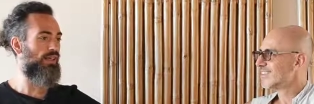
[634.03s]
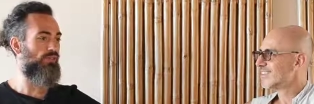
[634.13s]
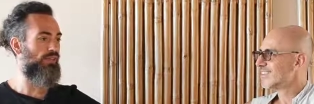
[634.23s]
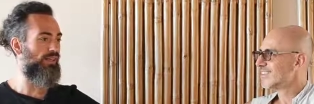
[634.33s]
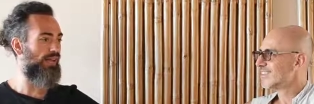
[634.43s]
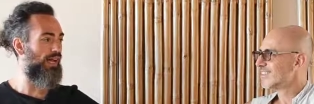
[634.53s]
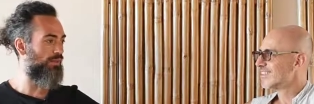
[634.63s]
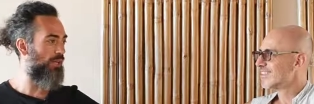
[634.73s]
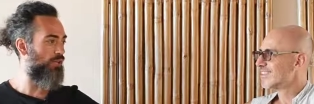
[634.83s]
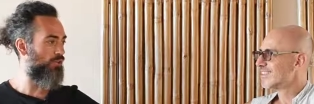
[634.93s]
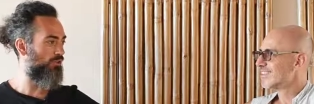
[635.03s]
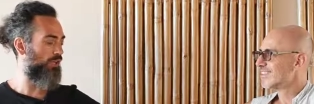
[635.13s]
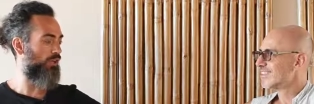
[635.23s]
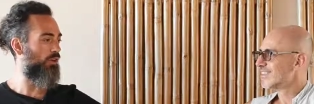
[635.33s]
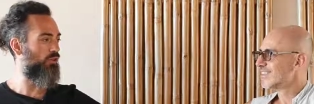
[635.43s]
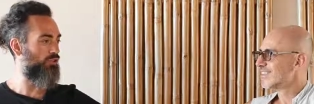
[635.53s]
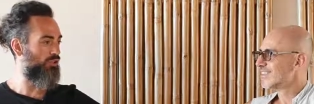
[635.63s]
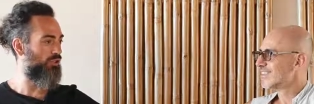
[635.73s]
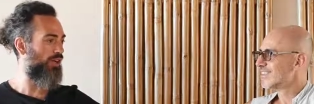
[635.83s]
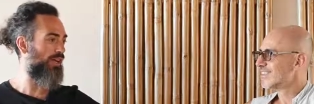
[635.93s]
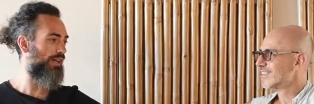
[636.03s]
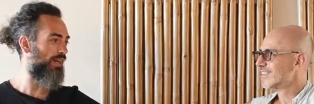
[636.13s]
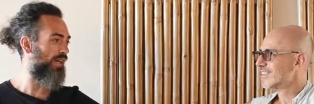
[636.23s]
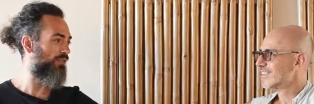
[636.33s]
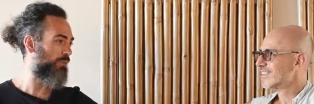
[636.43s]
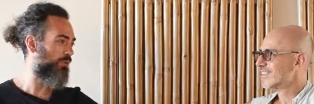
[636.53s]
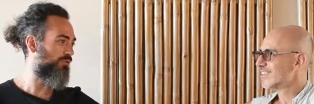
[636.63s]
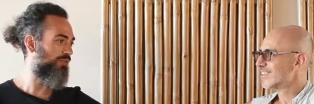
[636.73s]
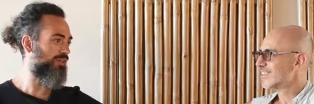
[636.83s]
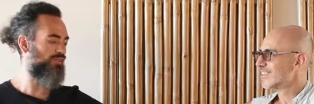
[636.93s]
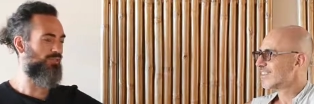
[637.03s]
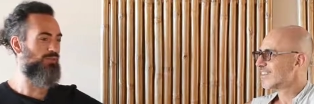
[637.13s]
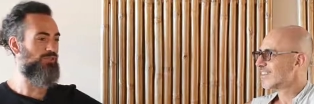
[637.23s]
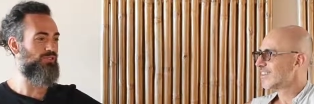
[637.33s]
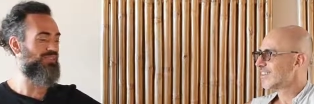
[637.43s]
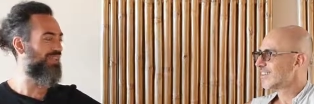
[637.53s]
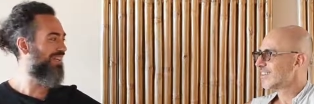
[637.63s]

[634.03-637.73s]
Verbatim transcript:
Speaker 1: I think the right measure of technology is great and life improving. So I wouldn't,